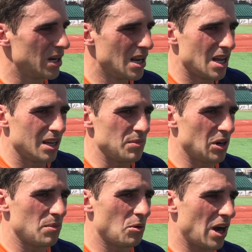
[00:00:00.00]
I
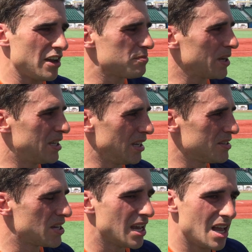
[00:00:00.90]
mean, all my wife, my
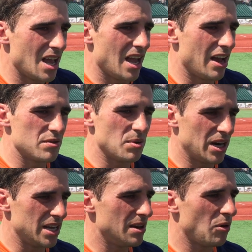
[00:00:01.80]
kids,
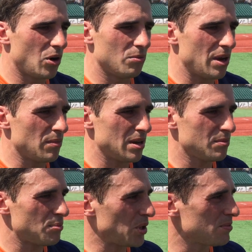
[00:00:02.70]
everybody, all my
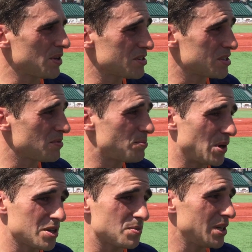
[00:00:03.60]
brother, my sister, my
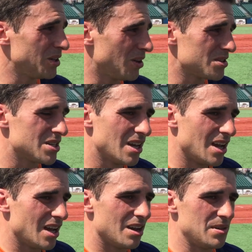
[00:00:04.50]
parents, my in-laws.
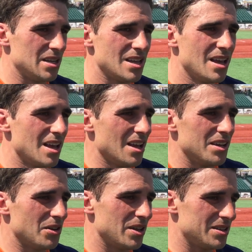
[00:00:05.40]
I mean,
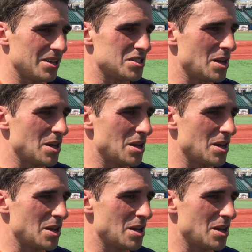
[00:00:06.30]
you know, they